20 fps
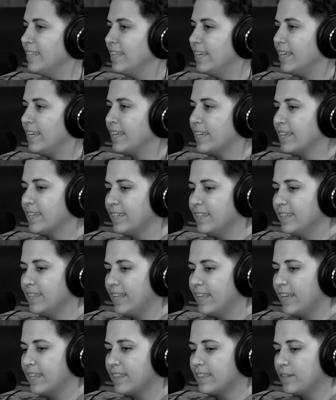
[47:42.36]
to like
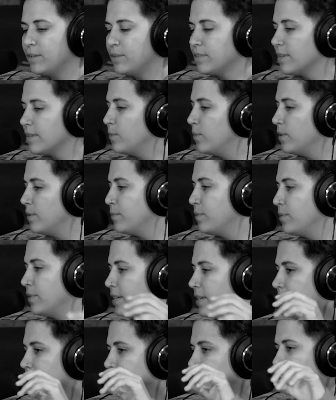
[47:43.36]
there was at one
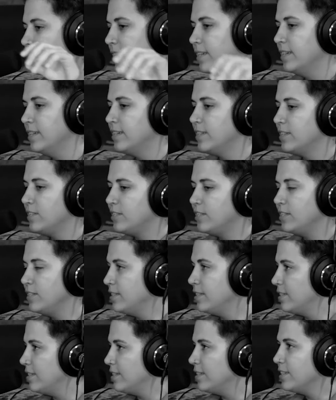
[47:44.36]
point like
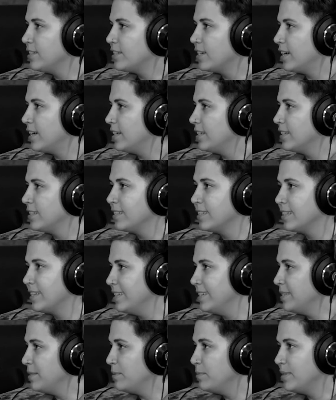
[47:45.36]
she did try to
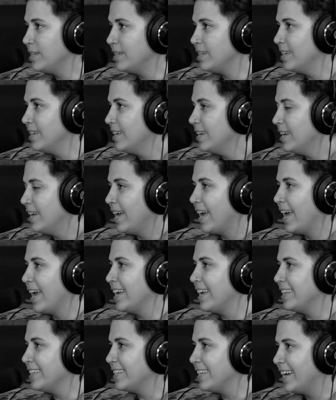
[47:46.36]
kiss me
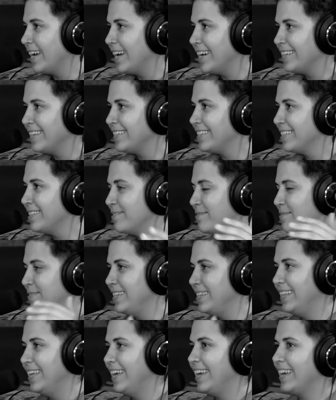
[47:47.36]
and I had to
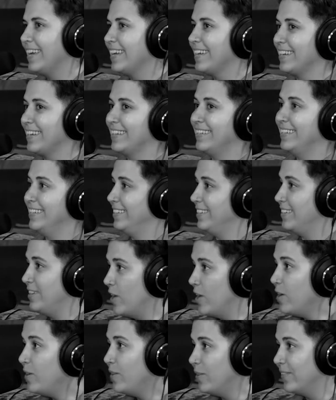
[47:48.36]
be like,
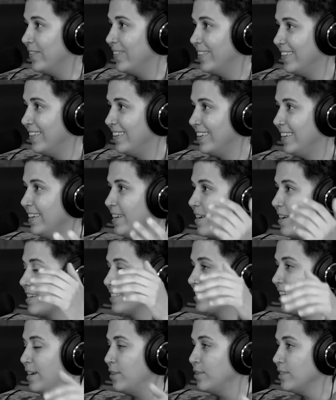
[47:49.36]
no.
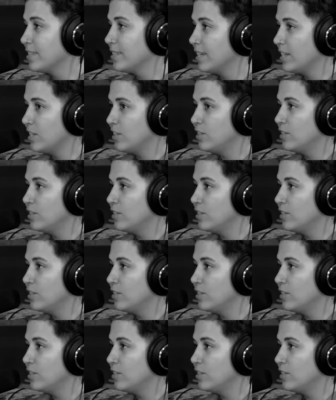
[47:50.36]
Because I was like